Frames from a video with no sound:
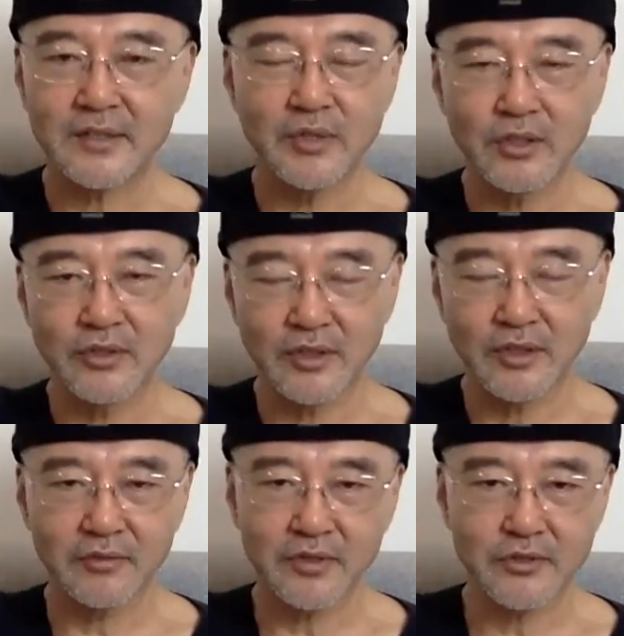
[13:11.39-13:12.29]
We need to
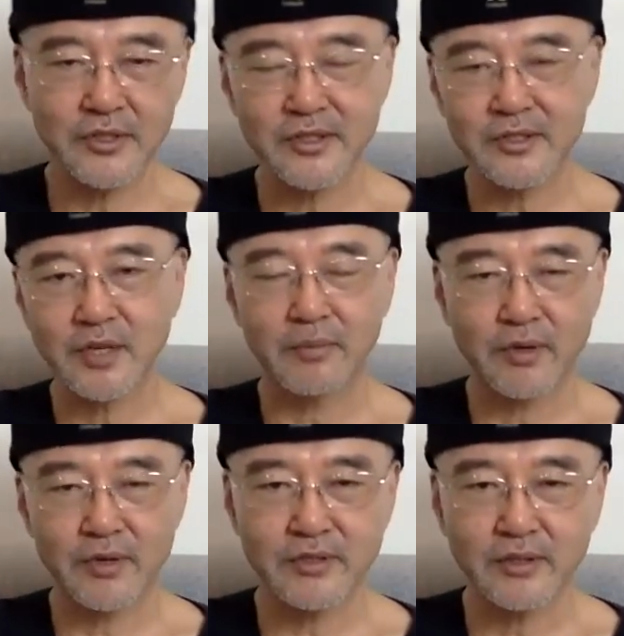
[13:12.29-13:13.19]
encounter Jesus at a
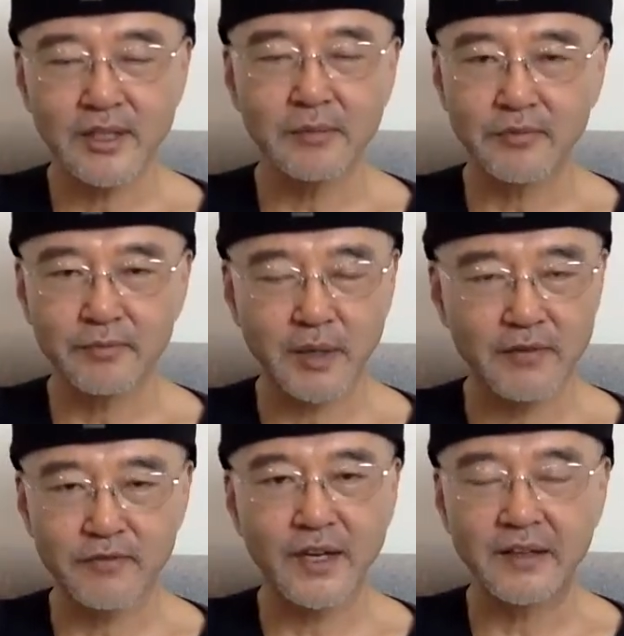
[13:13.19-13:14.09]
personal level by
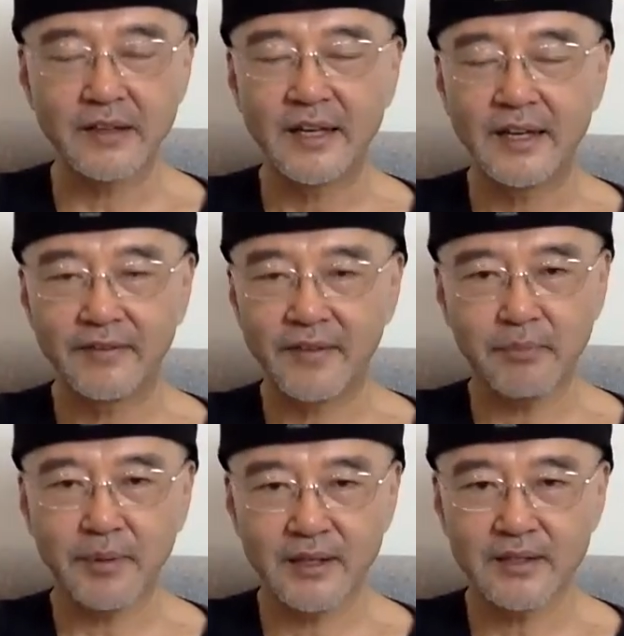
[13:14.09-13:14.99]
faith,
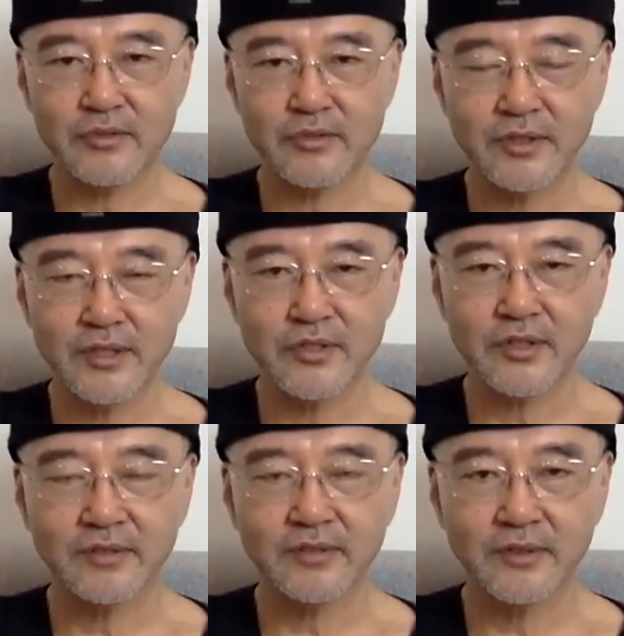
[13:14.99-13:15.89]
not by this tradition.